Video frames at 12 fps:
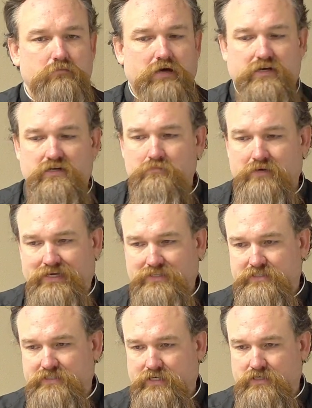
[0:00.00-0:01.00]
modern
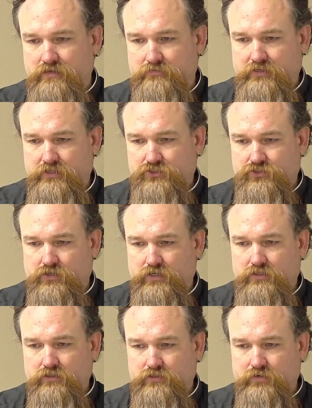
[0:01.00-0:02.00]
mindset of the
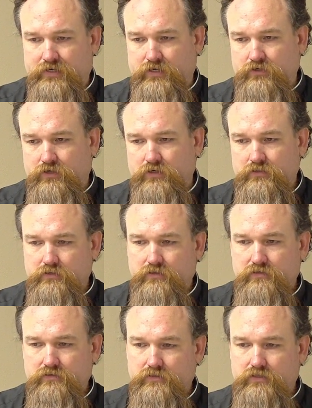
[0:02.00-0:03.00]
historical critical
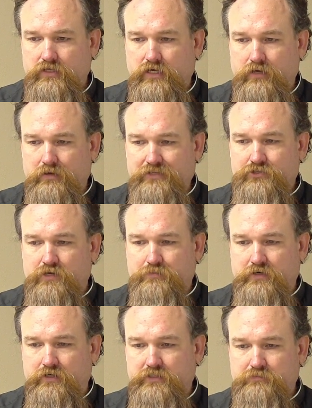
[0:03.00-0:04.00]
uh,
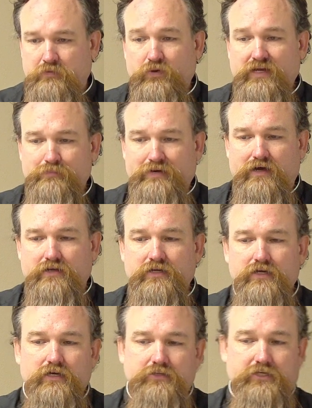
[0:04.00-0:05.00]
interpreters. But what
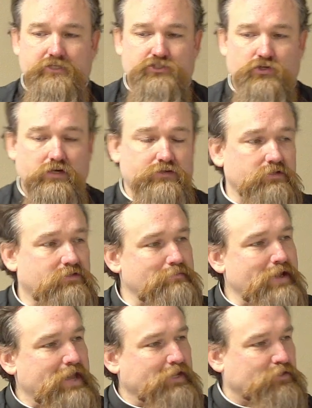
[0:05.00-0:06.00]
about the historical
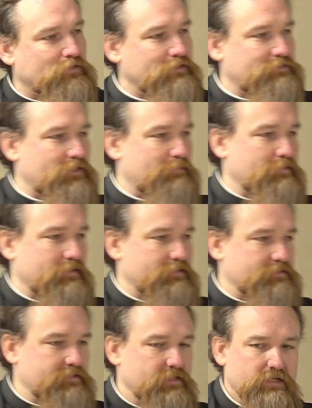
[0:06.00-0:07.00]
grammatical
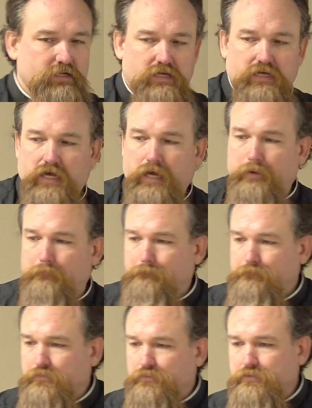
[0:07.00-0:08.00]
interpreters?
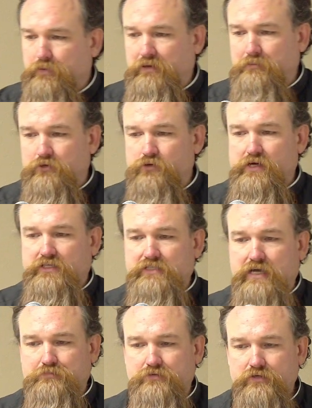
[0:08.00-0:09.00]
Um, the people who
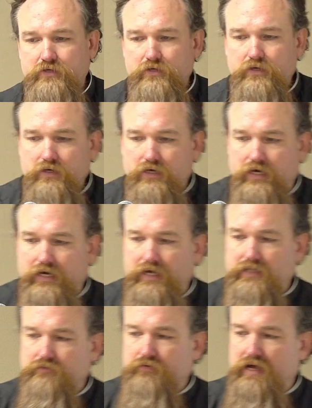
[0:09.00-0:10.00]
accept
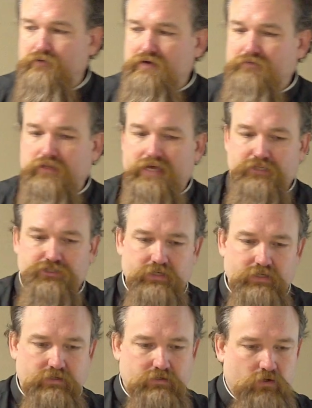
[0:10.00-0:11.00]
uh, divine
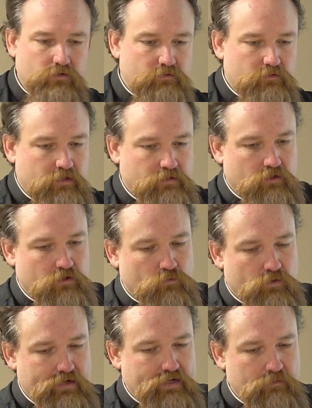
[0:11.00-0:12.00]
revelation and don't, and don't
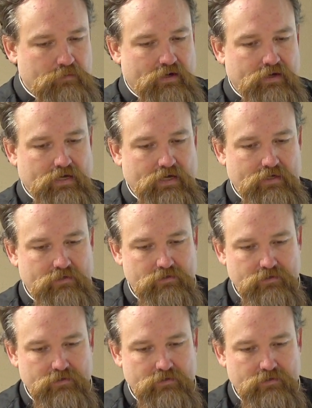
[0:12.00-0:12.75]
worry about uh,